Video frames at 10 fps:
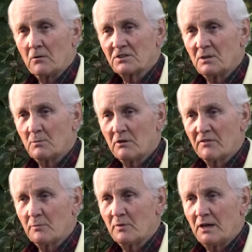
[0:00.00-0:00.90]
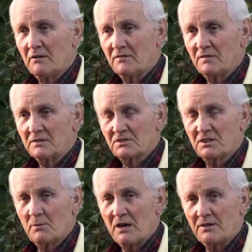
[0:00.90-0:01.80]
Some of them have
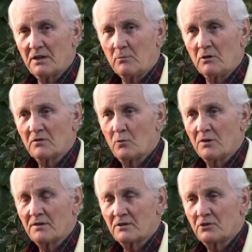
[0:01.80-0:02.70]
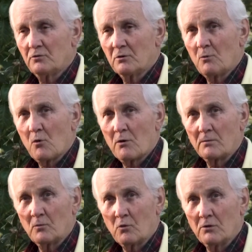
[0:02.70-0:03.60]
semi-double with 2 or more
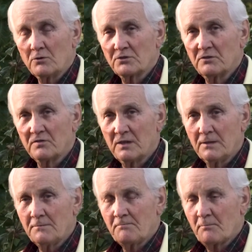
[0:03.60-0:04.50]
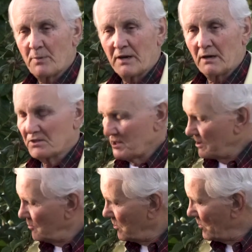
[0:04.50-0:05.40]
rows of petals that
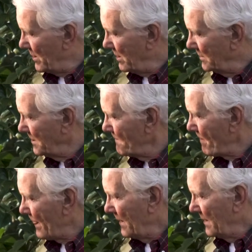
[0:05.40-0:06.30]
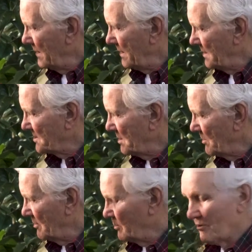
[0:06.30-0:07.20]
go around, and some
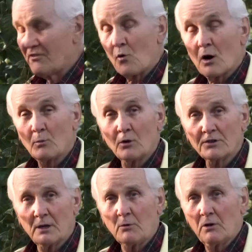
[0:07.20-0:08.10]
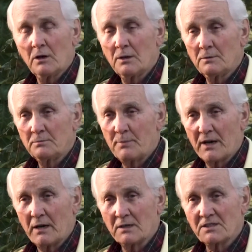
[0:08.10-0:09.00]
of them are formal double
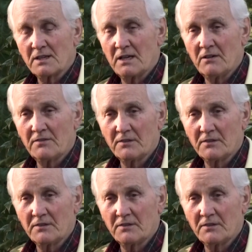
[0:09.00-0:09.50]
petals that have